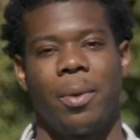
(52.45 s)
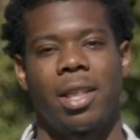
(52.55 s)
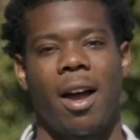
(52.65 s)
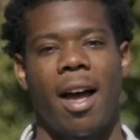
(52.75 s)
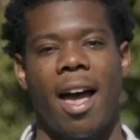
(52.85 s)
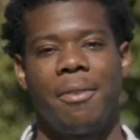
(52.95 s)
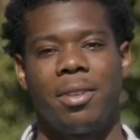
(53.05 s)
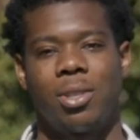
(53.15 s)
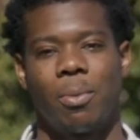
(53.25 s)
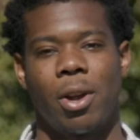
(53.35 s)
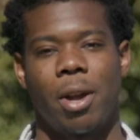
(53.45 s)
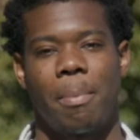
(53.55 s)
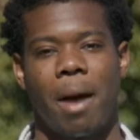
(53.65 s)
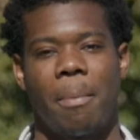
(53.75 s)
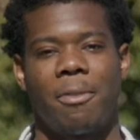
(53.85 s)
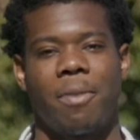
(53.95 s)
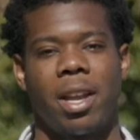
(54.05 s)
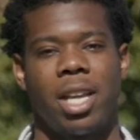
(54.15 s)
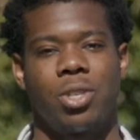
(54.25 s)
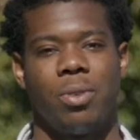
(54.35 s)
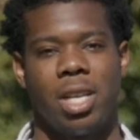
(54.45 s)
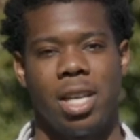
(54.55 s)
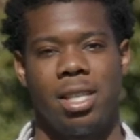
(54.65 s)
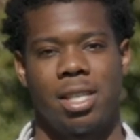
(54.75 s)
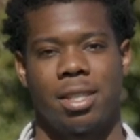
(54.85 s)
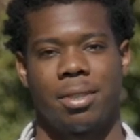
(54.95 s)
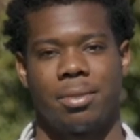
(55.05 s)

without having to worry about my financial needs.